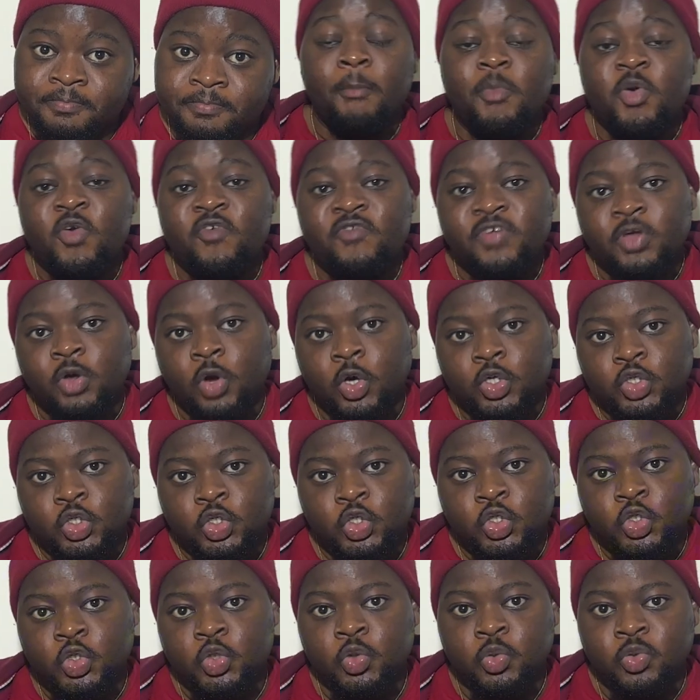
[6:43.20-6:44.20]
Now, moving
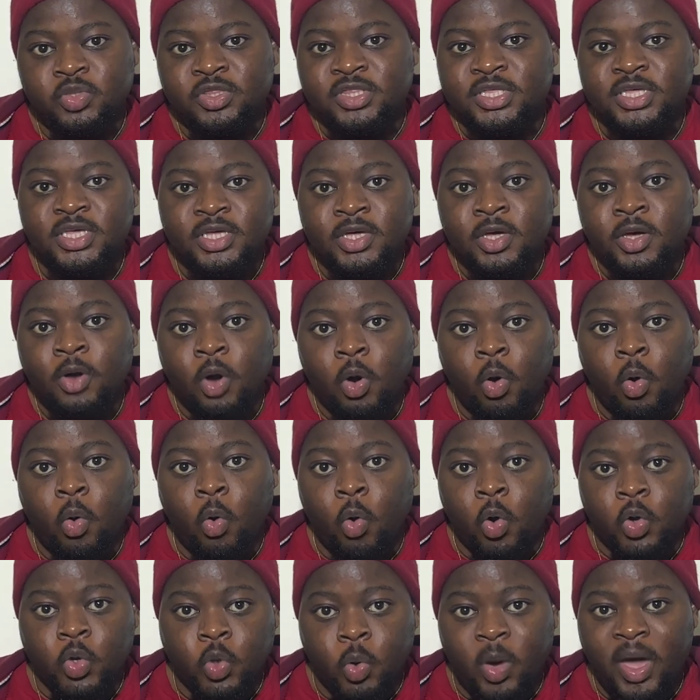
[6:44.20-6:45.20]
on to the
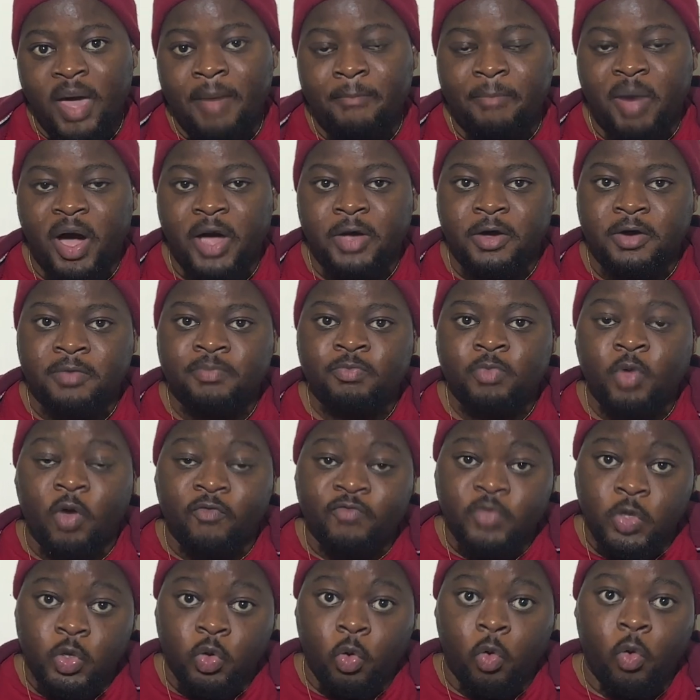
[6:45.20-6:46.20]
Oyo Empire
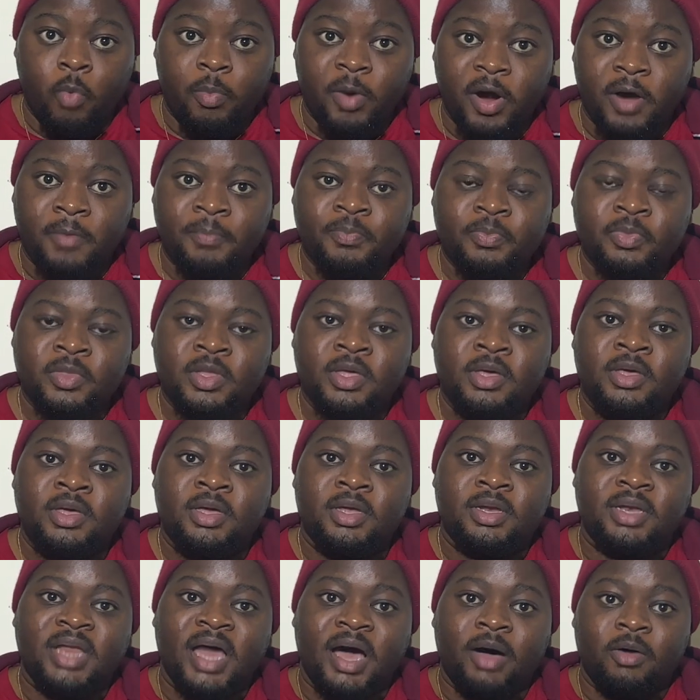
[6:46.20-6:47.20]
of the Yoruba.
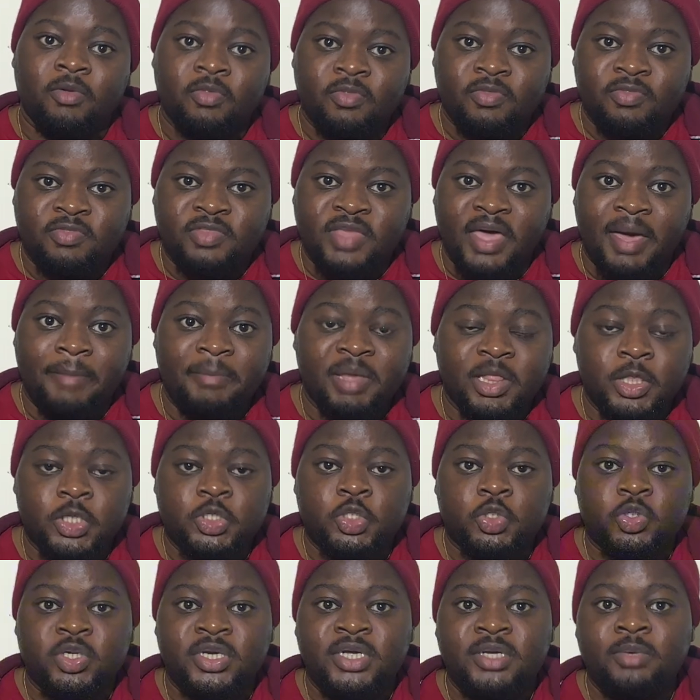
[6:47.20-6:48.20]
Now, their
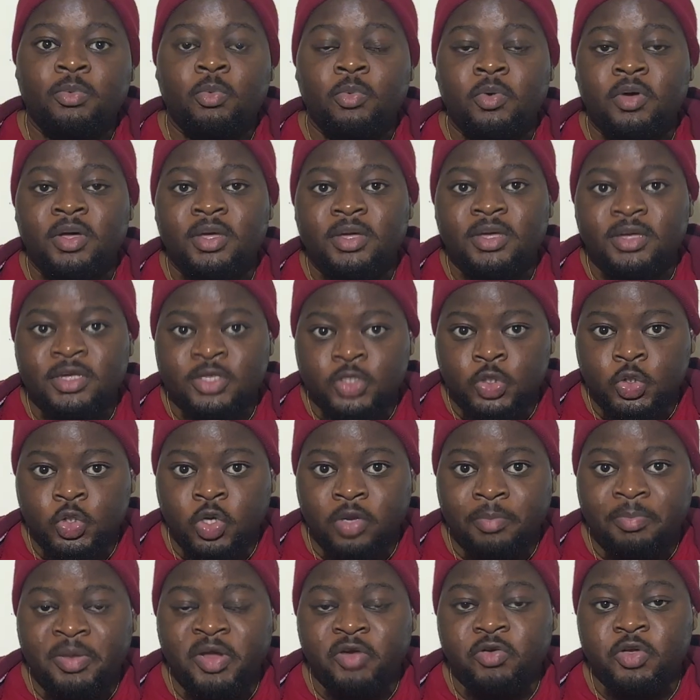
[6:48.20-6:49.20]
military in
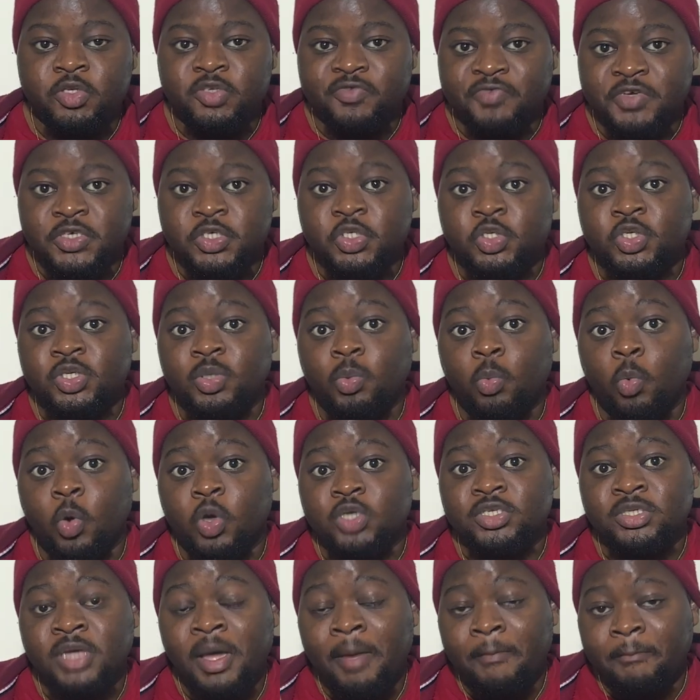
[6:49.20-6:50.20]
certain periods of history
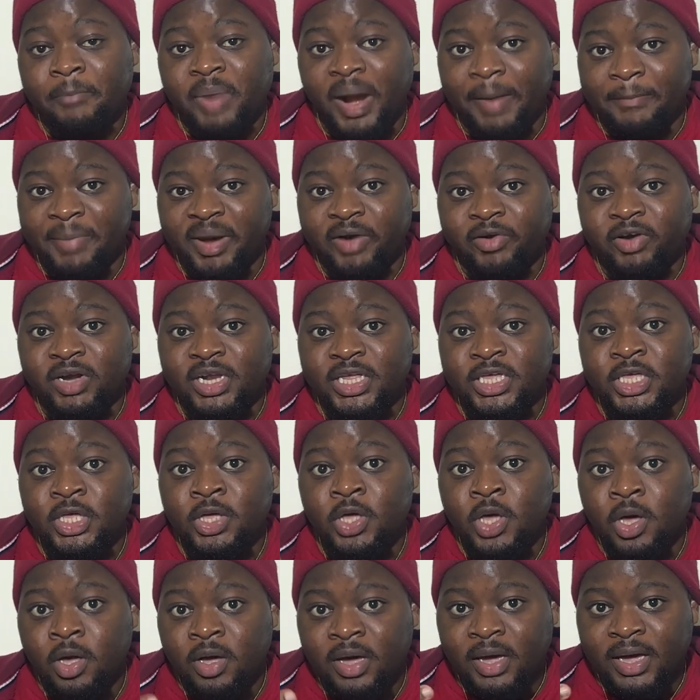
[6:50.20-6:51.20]
was
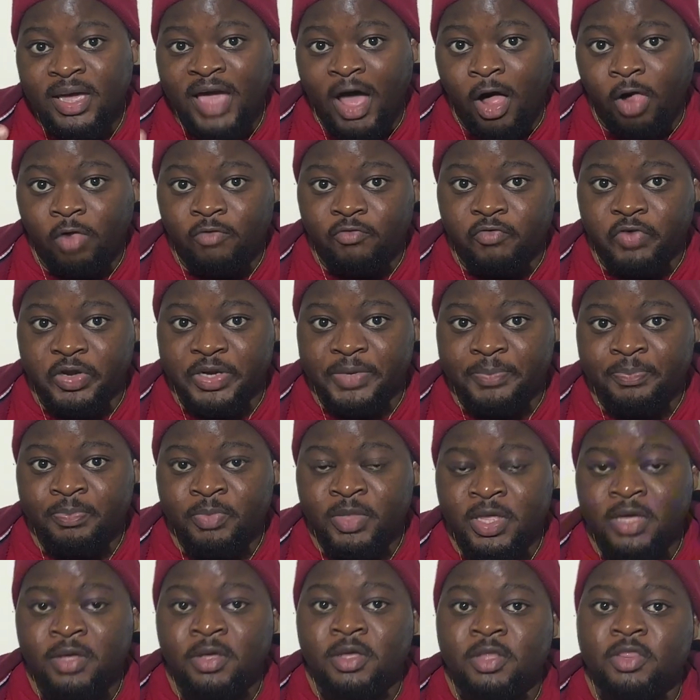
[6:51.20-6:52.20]
primarily cavalry.